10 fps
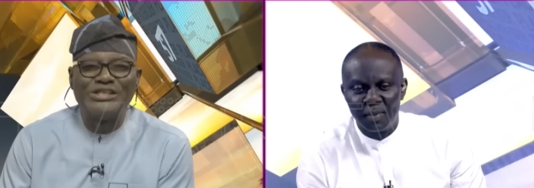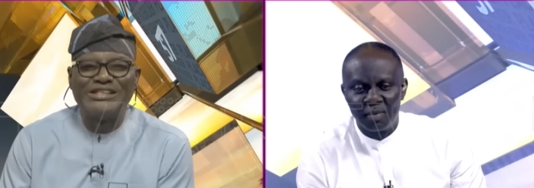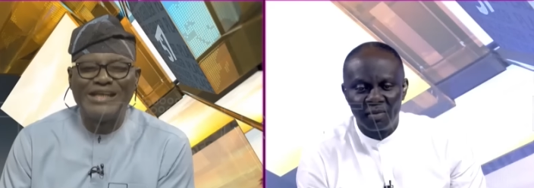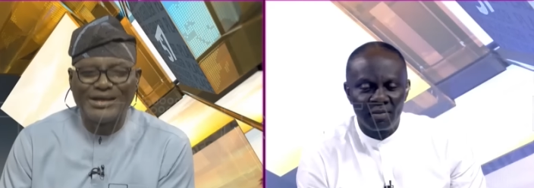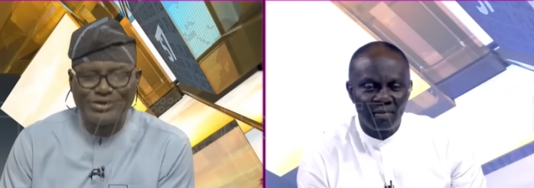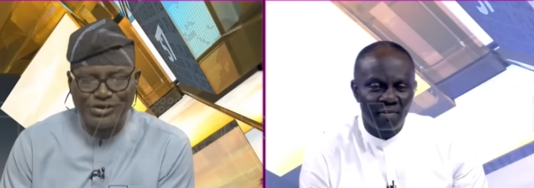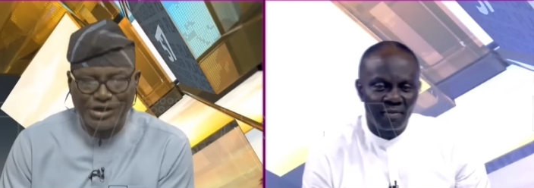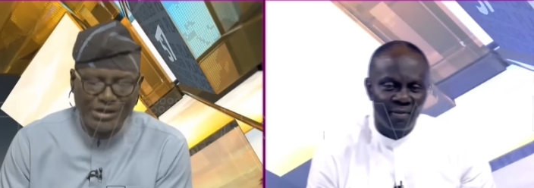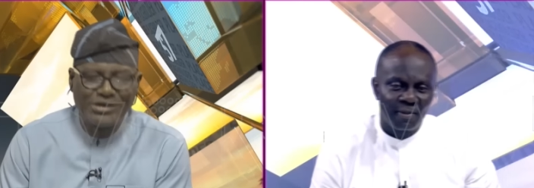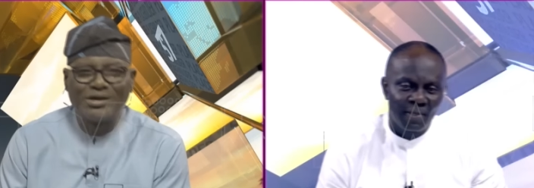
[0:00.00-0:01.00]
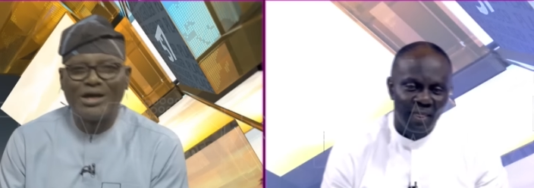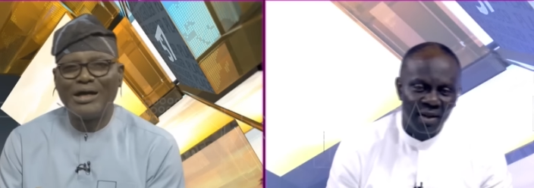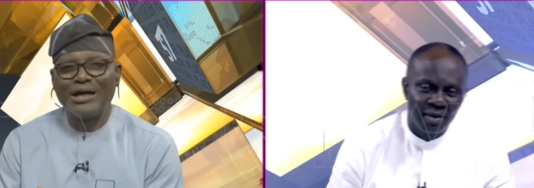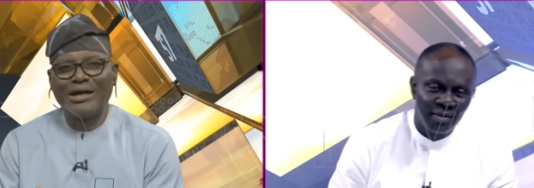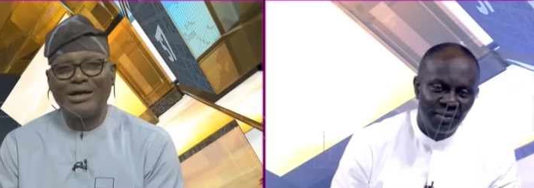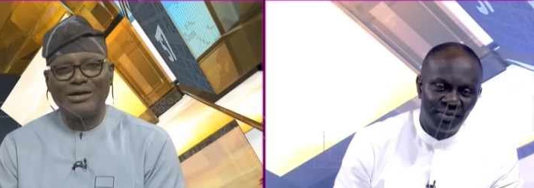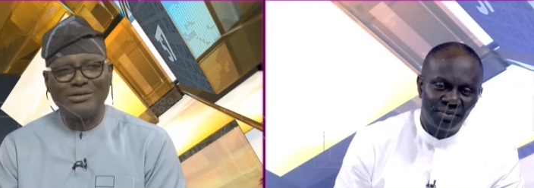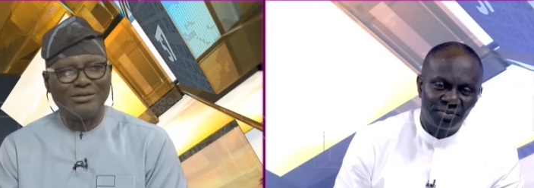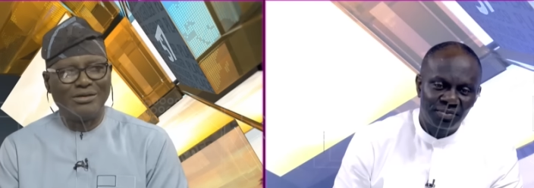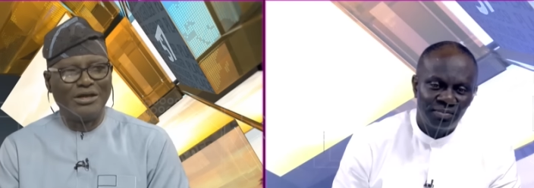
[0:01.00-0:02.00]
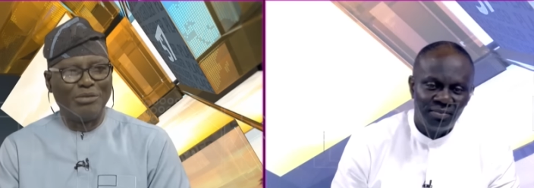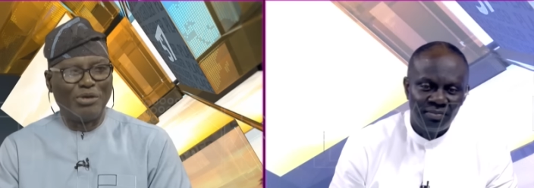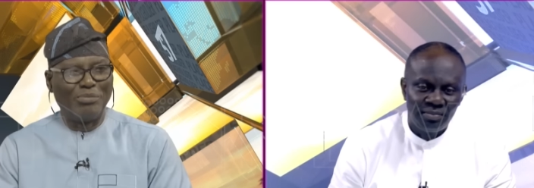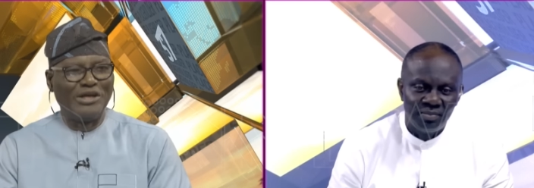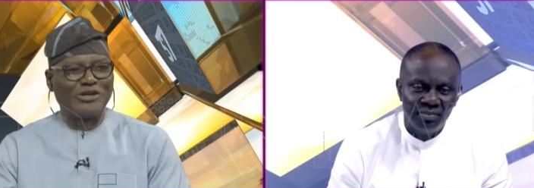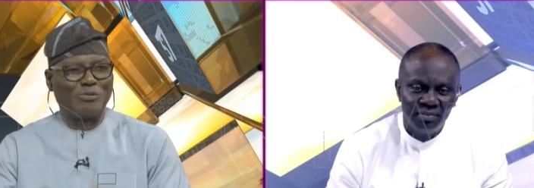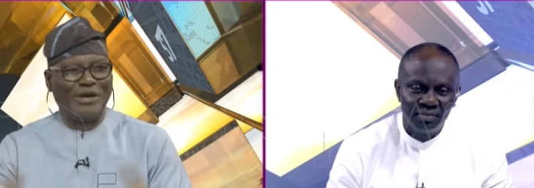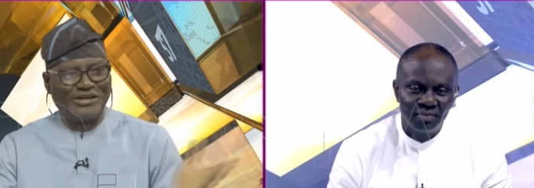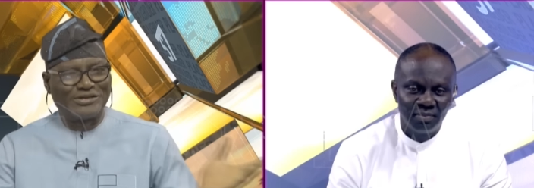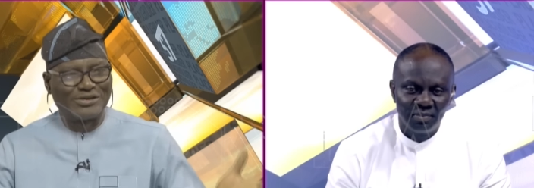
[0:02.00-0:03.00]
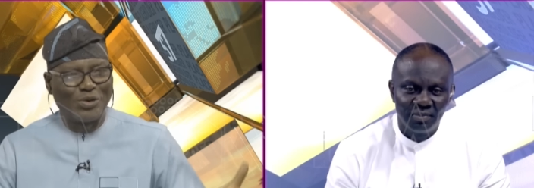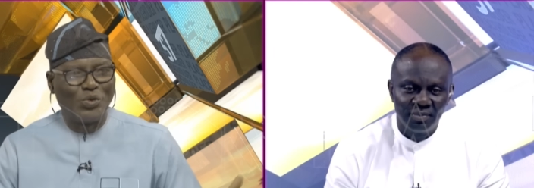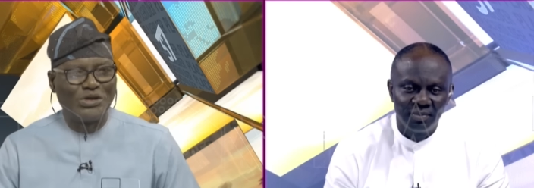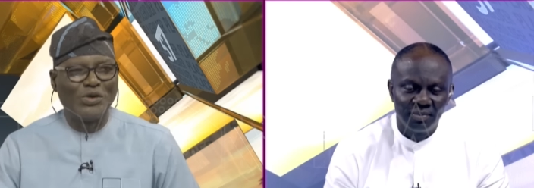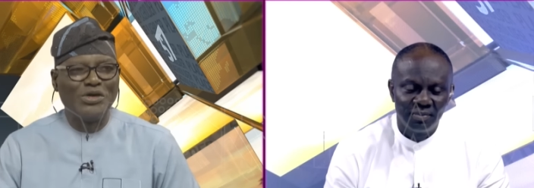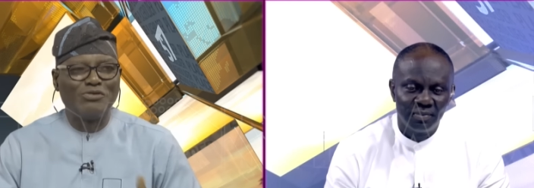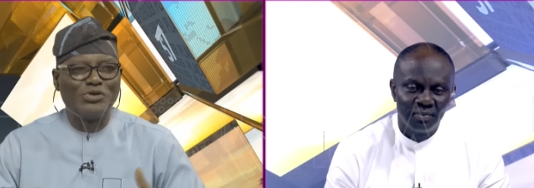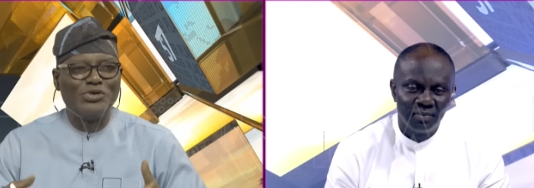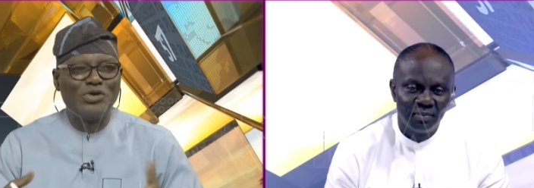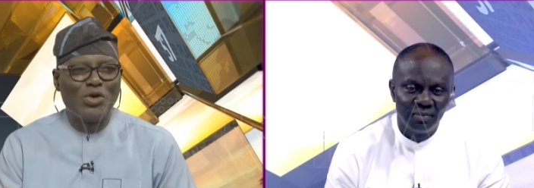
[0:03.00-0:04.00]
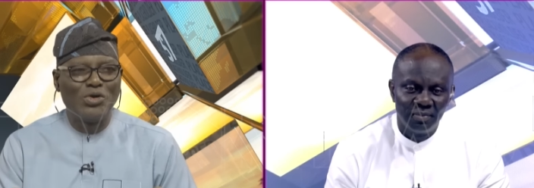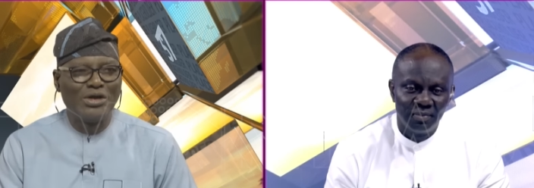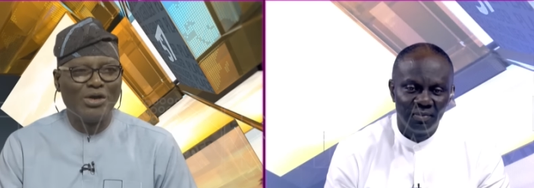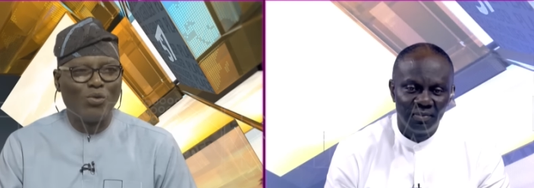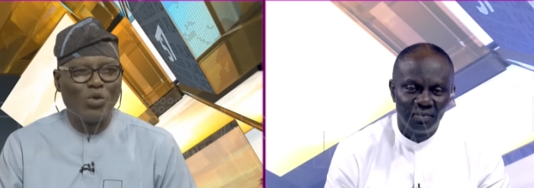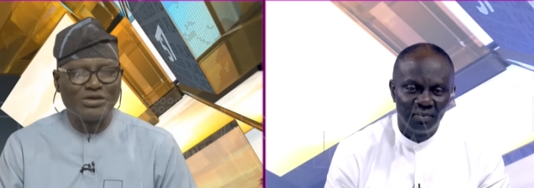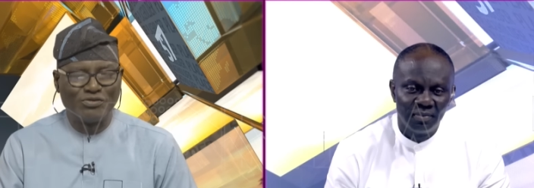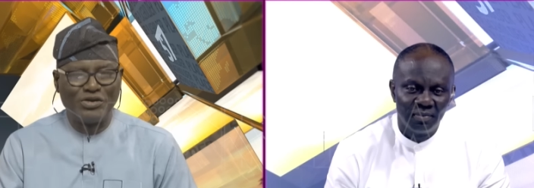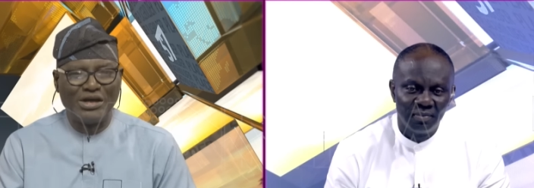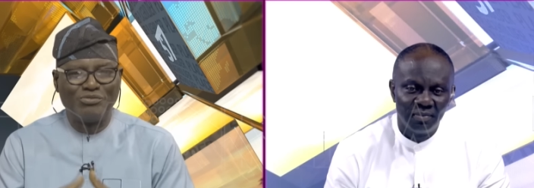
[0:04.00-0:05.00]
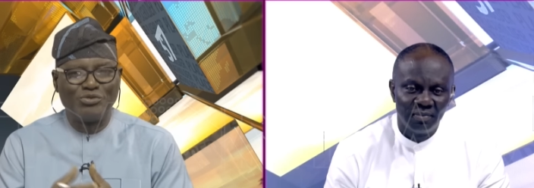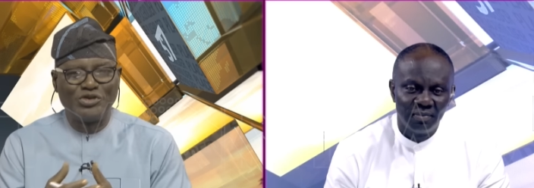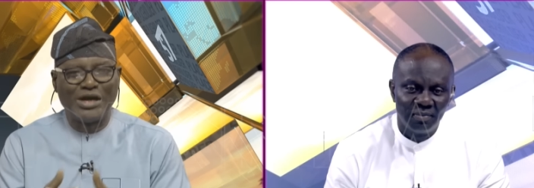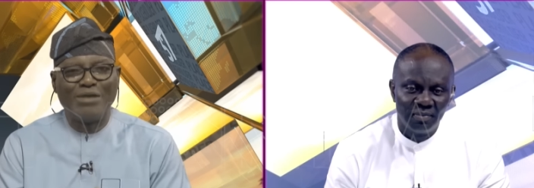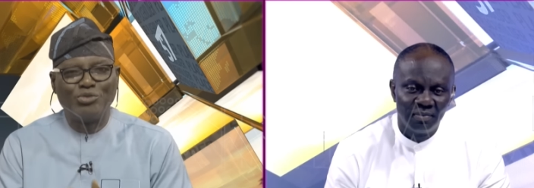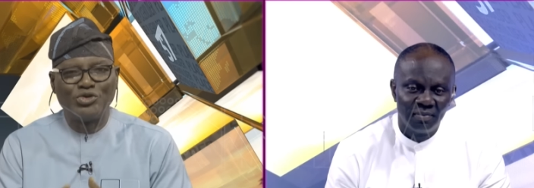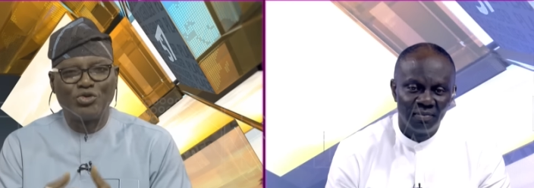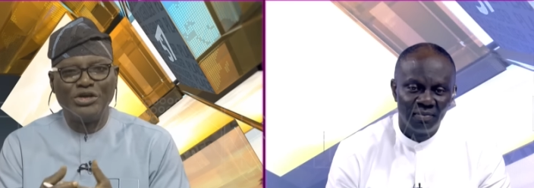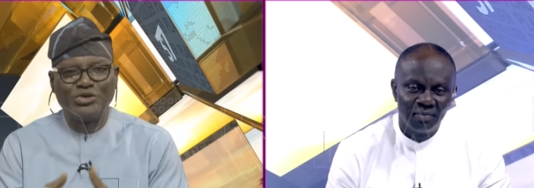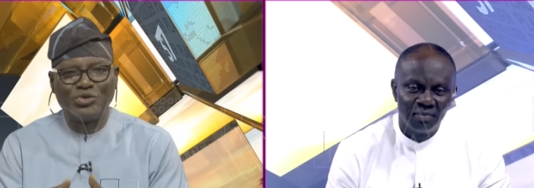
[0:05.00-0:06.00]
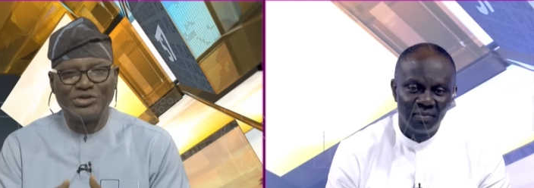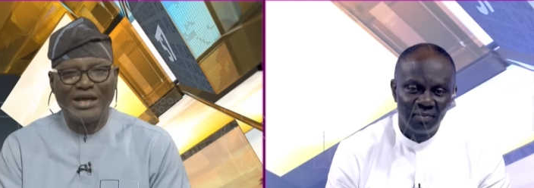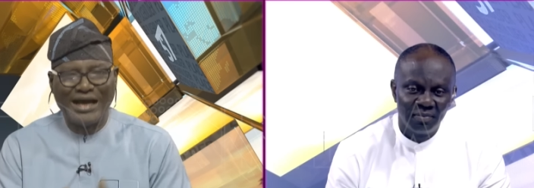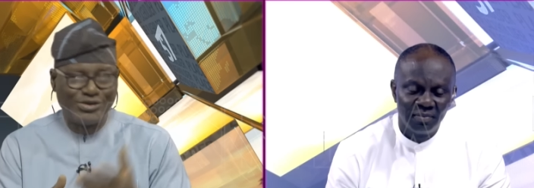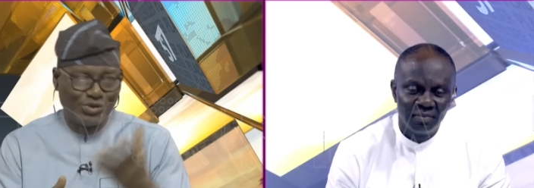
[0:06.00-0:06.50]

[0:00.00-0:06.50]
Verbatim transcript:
Speaker 1: conjecture uh, in, in the public space. So we don't even know what Philip Shaibu is going to say.